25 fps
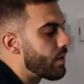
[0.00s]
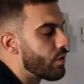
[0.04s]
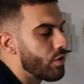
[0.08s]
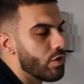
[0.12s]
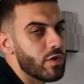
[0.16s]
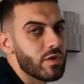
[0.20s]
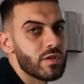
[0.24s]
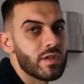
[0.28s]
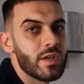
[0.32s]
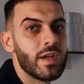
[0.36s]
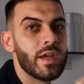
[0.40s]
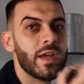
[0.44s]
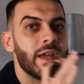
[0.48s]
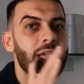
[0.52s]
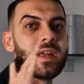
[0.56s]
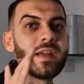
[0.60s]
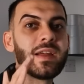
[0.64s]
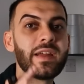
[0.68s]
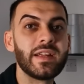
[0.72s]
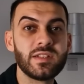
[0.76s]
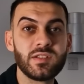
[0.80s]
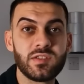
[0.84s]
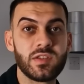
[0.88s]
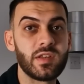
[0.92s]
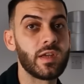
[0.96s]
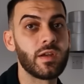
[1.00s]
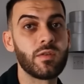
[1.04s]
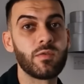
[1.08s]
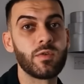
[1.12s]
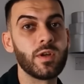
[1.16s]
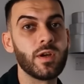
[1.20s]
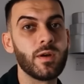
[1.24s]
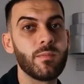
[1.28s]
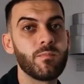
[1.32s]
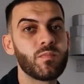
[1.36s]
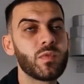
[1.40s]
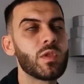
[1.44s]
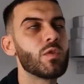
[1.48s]
good
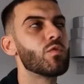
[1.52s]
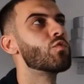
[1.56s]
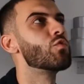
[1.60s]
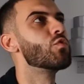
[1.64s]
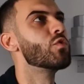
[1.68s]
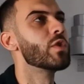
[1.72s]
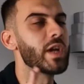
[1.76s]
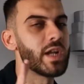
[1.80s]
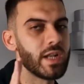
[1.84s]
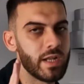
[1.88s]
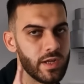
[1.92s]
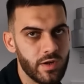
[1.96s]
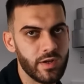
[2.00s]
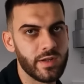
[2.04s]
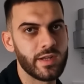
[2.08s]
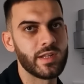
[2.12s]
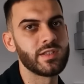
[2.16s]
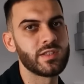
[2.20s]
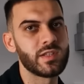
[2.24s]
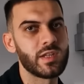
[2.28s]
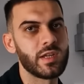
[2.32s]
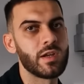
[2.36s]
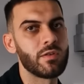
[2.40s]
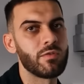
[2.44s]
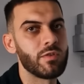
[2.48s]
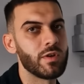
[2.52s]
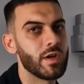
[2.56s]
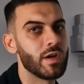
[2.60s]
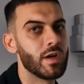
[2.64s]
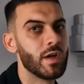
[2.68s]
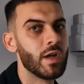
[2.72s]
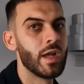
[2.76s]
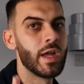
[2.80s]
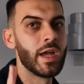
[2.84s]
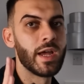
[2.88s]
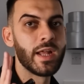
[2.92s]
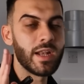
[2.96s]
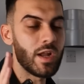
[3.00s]
interior, really good interior.
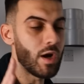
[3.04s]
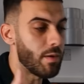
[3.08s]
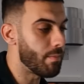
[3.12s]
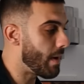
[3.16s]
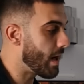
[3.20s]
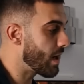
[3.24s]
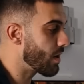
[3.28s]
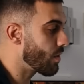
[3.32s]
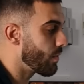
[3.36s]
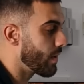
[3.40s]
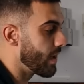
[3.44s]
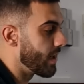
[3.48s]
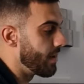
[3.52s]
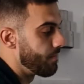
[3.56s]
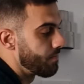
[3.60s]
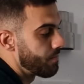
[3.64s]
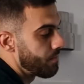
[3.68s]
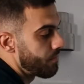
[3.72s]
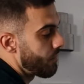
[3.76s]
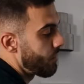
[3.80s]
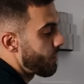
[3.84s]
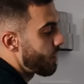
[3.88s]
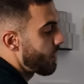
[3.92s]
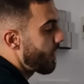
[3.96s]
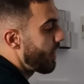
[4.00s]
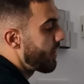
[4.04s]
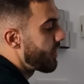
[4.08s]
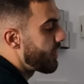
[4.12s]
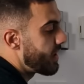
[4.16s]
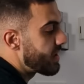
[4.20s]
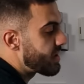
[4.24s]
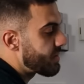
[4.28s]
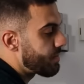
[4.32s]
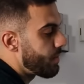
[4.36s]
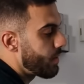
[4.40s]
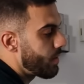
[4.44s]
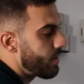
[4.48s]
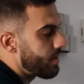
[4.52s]
Now, by the way,
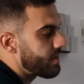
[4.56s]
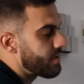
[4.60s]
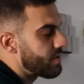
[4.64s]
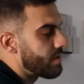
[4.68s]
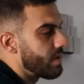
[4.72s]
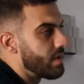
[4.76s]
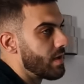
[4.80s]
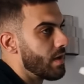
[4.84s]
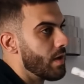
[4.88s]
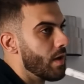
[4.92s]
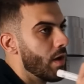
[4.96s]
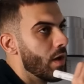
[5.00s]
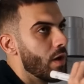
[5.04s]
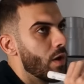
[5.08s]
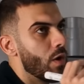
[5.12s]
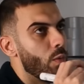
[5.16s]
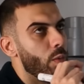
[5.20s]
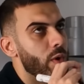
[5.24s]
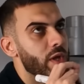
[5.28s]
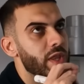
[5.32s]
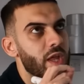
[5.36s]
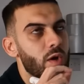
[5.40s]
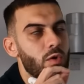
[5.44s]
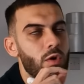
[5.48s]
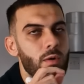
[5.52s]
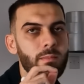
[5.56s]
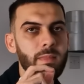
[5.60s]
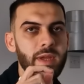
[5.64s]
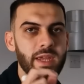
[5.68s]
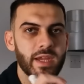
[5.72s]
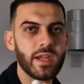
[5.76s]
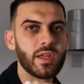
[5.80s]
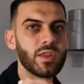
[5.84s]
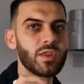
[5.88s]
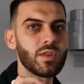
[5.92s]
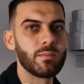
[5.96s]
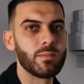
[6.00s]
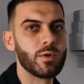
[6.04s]
this person, when they were
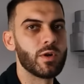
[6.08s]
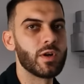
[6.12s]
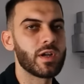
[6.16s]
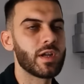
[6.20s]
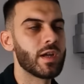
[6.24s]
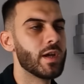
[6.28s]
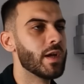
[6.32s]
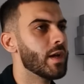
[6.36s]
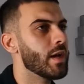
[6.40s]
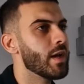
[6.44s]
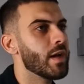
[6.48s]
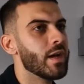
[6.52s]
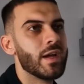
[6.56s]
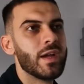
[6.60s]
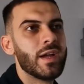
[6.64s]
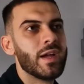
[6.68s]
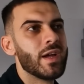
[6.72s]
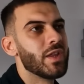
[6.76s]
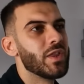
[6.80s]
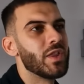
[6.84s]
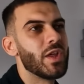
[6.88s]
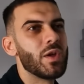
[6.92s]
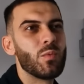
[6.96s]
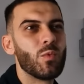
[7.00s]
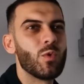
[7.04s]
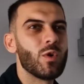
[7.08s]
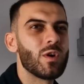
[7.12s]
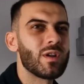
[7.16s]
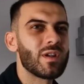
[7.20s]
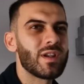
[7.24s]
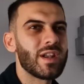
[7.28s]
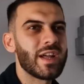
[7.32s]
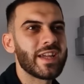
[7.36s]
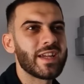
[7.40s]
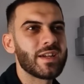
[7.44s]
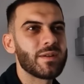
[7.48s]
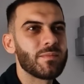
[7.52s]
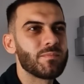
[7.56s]
making the book, they weren't
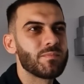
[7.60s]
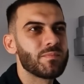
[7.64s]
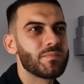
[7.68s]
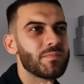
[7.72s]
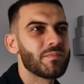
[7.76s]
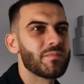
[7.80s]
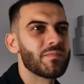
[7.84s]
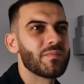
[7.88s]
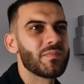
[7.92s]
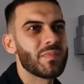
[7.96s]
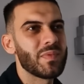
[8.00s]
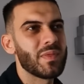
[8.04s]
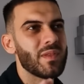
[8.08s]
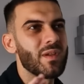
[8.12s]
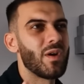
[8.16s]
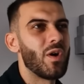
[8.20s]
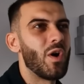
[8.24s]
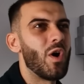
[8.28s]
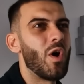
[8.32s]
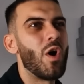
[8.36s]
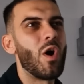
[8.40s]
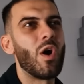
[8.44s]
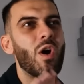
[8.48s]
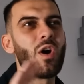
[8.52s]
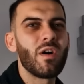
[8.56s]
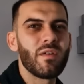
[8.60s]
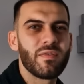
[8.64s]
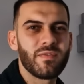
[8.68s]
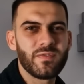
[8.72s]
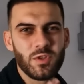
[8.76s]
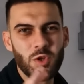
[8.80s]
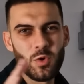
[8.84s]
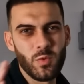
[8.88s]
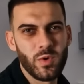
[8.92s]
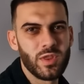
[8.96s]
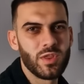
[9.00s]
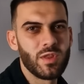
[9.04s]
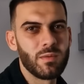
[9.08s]
like half
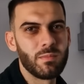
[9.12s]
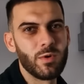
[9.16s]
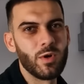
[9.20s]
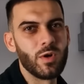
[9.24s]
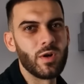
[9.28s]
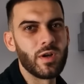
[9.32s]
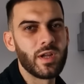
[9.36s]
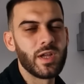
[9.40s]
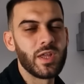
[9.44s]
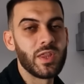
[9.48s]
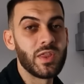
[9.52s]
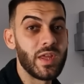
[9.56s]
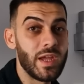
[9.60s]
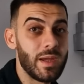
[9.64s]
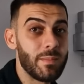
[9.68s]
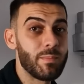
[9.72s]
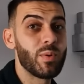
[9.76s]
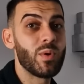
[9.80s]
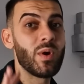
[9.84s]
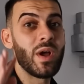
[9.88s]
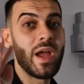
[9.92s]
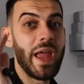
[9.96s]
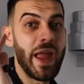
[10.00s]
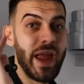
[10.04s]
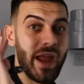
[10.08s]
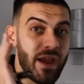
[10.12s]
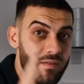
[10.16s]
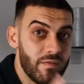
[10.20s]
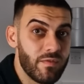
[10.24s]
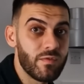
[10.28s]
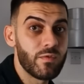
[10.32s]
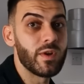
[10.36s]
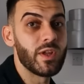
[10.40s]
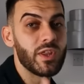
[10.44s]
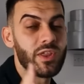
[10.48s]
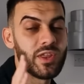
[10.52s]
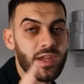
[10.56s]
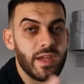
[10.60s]
doing the book. They put
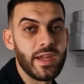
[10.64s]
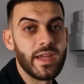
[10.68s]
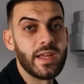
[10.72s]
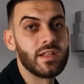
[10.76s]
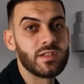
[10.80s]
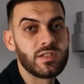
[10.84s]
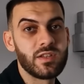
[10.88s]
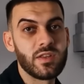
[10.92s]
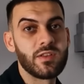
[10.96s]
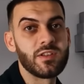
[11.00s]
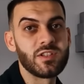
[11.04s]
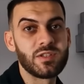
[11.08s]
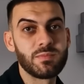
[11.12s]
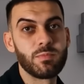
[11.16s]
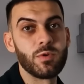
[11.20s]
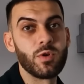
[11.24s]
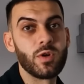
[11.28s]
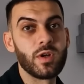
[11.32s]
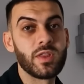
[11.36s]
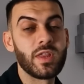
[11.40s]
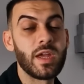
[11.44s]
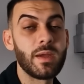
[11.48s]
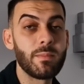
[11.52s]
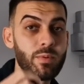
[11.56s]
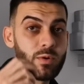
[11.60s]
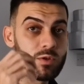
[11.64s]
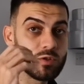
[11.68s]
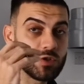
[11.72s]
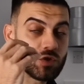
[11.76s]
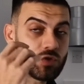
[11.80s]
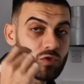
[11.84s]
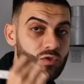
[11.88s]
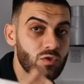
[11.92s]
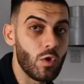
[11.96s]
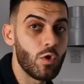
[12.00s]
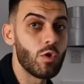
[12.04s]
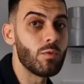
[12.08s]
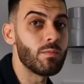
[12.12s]
everything into this book. They put
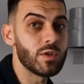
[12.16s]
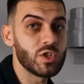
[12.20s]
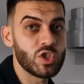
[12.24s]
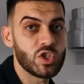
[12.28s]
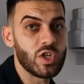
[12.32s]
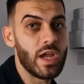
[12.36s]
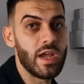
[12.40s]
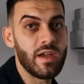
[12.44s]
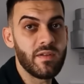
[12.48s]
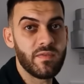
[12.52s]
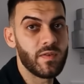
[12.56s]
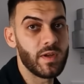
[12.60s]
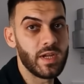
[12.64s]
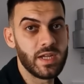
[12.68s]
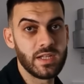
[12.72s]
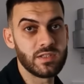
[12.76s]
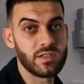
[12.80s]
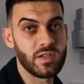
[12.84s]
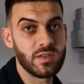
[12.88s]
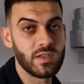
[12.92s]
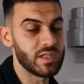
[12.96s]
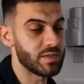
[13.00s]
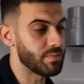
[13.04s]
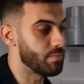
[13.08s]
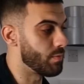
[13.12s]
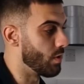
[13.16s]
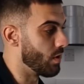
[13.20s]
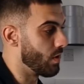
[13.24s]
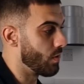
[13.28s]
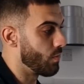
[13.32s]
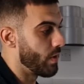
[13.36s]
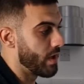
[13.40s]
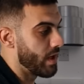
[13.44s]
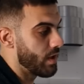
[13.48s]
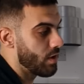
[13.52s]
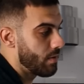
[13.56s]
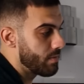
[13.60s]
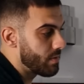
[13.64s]
so much effort into this book
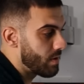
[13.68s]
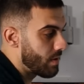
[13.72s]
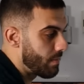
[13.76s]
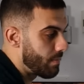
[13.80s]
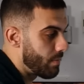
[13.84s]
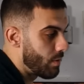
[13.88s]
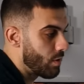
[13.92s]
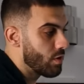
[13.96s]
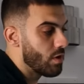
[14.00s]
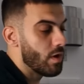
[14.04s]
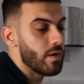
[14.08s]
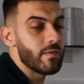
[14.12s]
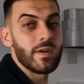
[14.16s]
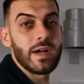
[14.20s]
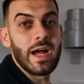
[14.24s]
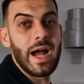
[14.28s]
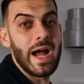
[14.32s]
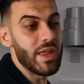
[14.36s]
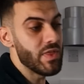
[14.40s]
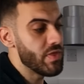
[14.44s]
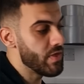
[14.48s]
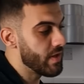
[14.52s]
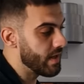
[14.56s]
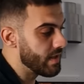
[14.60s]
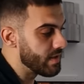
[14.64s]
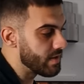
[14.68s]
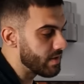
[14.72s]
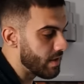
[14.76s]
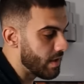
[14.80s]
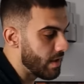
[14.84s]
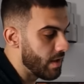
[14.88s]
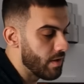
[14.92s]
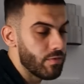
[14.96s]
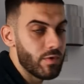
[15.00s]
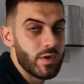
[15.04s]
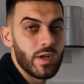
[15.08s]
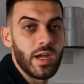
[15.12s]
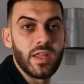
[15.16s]
when it comes to the book cover and the
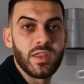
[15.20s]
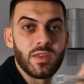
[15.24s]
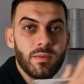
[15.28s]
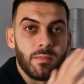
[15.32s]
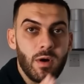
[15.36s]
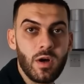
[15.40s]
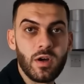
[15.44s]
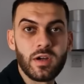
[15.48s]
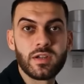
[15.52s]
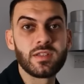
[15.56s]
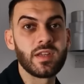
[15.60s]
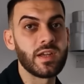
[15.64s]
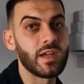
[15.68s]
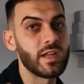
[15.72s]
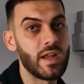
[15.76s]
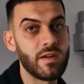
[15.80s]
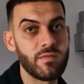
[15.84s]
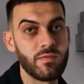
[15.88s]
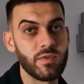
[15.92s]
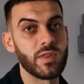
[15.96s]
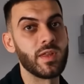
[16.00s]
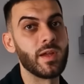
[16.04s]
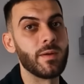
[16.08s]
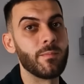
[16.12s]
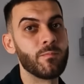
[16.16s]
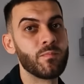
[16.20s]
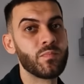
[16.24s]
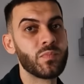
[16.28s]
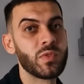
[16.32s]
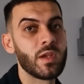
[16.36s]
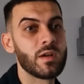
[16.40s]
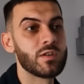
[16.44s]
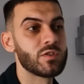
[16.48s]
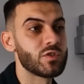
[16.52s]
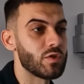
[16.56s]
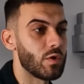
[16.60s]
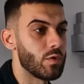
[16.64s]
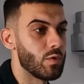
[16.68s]
interior and the marketing and everything.
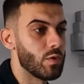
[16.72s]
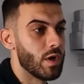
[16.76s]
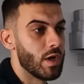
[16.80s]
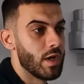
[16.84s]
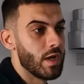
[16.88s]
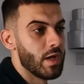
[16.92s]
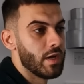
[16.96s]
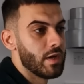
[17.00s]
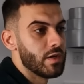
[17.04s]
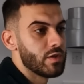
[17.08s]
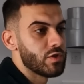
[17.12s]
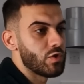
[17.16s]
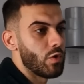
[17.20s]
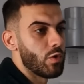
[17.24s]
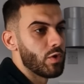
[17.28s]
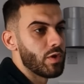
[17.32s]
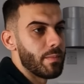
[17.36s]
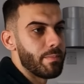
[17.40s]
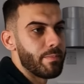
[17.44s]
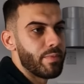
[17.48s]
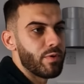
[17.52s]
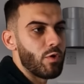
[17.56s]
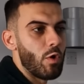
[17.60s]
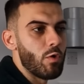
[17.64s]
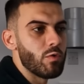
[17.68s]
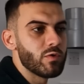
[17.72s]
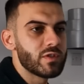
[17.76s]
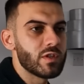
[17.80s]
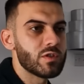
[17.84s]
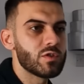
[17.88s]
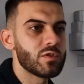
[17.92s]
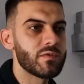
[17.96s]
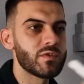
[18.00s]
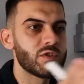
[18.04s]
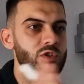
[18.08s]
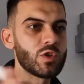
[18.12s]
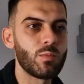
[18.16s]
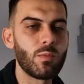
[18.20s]
So the process
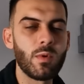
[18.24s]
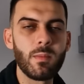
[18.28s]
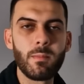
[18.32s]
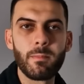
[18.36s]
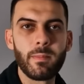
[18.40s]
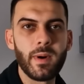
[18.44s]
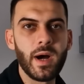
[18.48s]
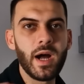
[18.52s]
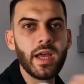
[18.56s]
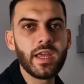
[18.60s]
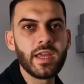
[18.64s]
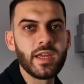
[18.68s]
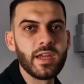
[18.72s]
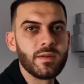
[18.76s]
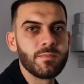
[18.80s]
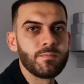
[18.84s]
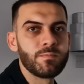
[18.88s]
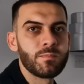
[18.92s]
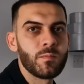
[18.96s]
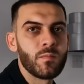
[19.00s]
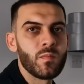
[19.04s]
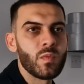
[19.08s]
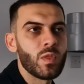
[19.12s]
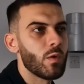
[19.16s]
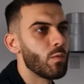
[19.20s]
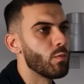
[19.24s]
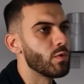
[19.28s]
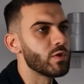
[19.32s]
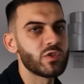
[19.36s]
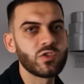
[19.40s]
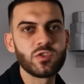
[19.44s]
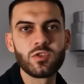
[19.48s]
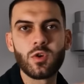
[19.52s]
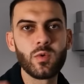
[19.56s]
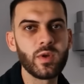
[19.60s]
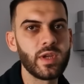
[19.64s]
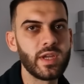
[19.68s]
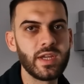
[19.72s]
of someone buying was
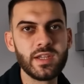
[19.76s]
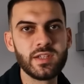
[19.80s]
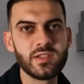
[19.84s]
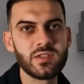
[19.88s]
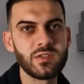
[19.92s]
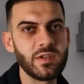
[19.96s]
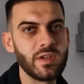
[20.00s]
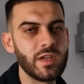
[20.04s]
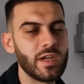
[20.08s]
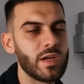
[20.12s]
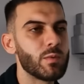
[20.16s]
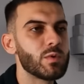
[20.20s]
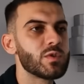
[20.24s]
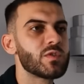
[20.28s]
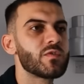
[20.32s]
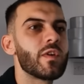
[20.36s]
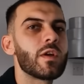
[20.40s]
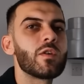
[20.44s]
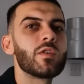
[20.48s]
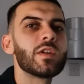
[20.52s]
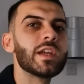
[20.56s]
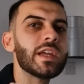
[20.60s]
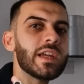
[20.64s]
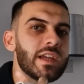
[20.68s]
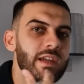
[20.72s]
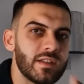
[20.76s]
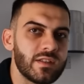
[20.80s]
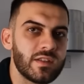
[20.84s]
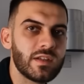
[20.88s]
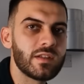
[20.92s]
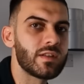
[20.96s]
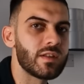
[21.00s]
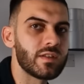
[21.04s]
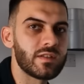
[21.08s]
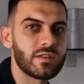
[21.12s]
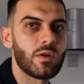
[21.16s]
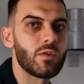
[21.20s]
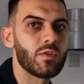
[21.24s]
so easy. It was very easy
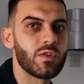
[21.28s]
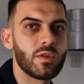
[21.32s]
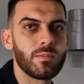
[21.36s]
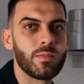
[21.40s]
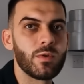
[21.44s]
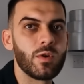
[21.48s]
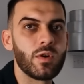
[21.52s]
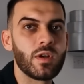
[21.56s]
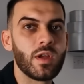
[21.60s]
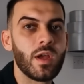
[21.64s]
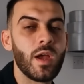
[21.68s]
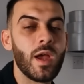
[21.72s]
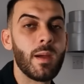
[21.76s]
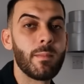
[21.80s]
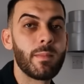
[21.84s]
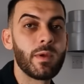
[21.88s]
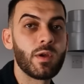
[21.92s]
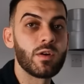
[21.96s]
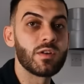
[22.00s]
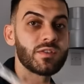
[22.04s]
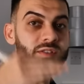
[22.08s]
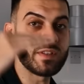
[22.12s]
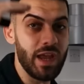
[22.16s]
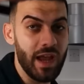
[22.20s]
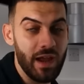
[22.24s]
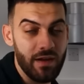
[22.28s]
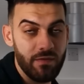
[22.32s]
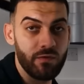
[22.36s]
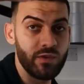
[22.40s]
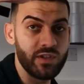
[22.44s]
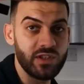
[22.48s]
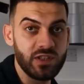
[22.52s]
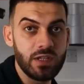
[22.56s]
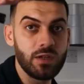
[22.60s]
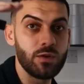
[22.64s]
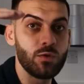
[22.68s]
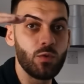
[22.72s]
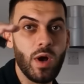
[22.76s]
to sell the book because every
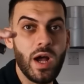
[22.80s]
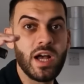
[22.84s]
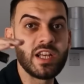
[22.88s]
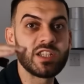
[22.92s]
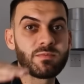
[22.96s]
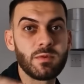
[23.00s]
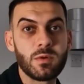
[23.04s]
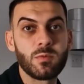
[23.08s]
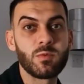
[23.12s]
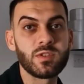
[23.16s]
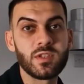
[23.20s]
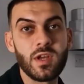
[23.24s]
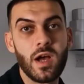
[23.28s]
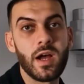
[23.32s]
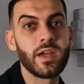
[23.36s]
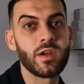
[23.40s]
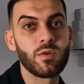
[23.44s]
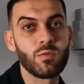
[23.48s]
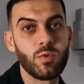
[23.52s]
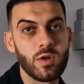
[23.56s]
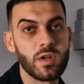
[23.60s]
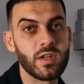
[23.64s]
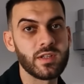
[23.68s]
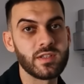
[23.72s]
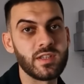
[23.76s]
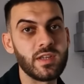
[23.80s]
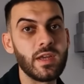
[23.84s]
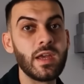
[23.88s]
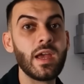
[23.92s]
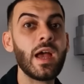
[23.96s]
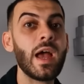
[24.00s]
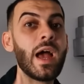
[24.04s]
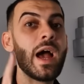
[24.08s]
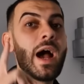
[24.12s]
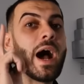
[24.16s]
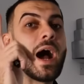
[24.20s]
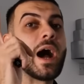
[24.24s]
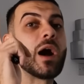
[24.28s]
single aspect was high quality.
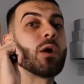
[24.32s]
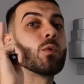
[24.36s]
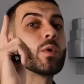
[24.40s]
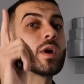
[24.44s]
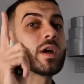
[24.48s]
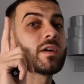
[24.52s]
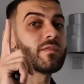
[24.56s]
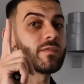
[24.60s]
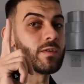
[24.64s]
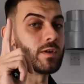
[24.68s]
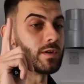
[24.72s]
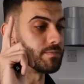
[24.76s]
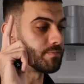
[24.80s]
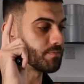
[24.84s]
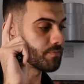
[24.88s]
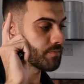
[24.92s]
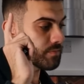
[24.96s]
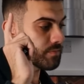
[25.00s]
However,